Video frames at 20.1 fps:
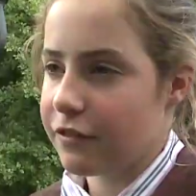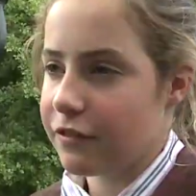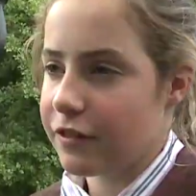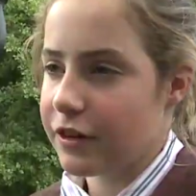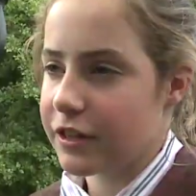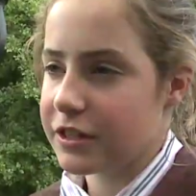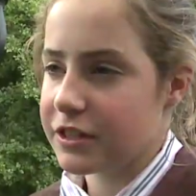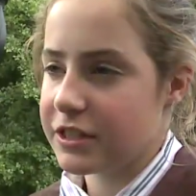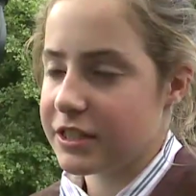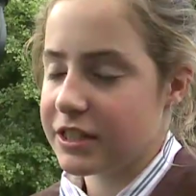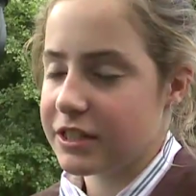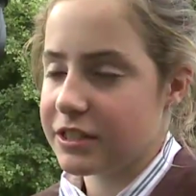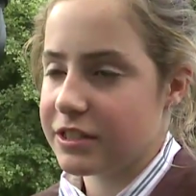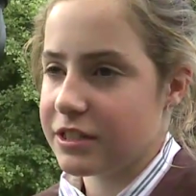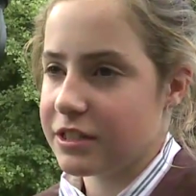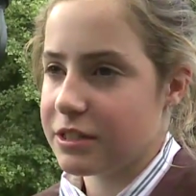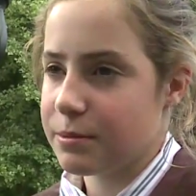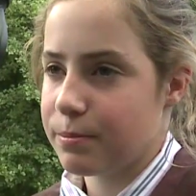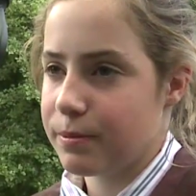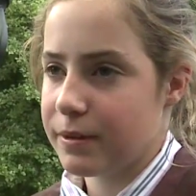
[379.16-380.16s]
find it
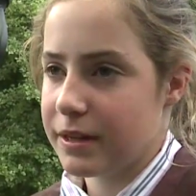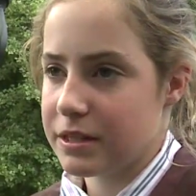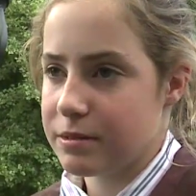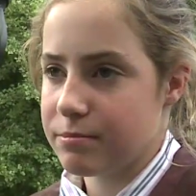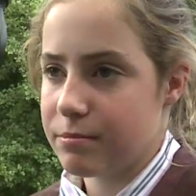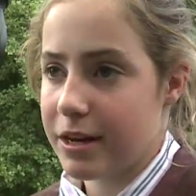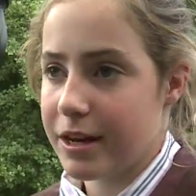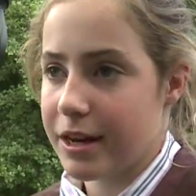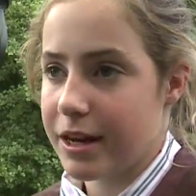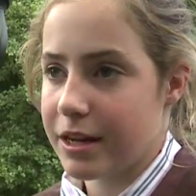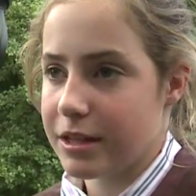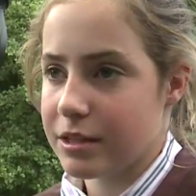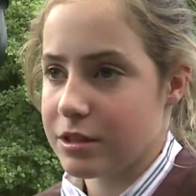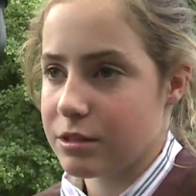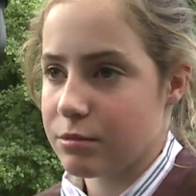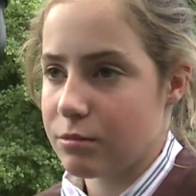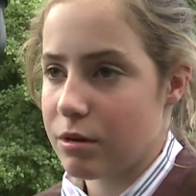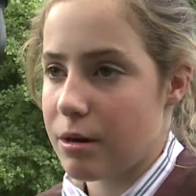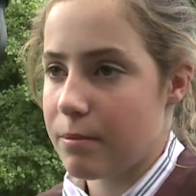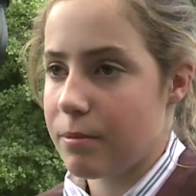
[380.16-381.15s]
easy to place my
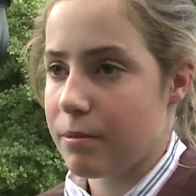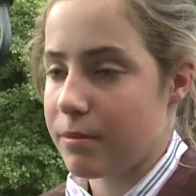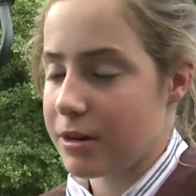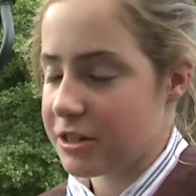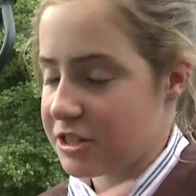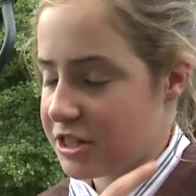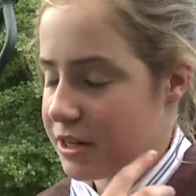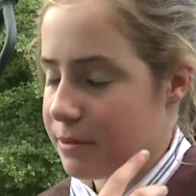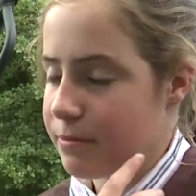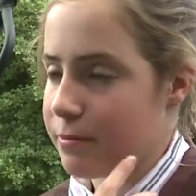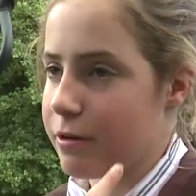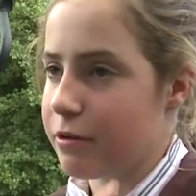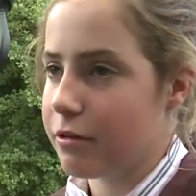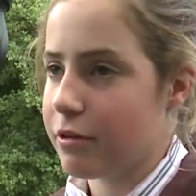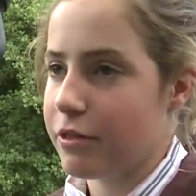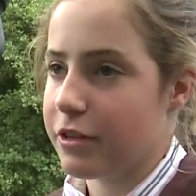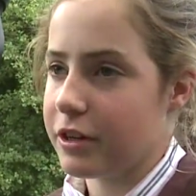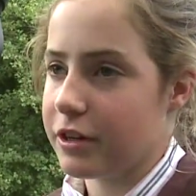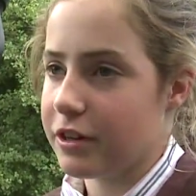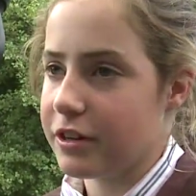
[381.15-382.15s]
hands when I put my cheekbone
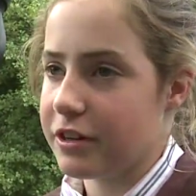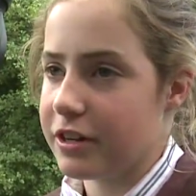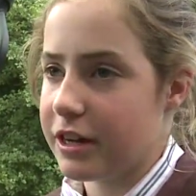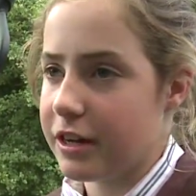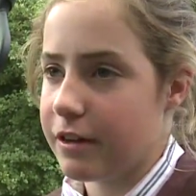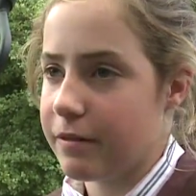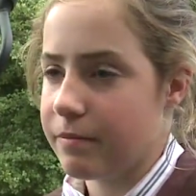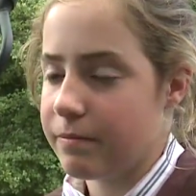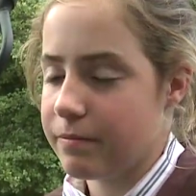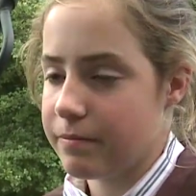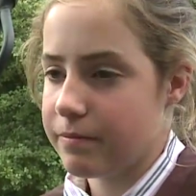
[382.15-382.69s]
on the gun now.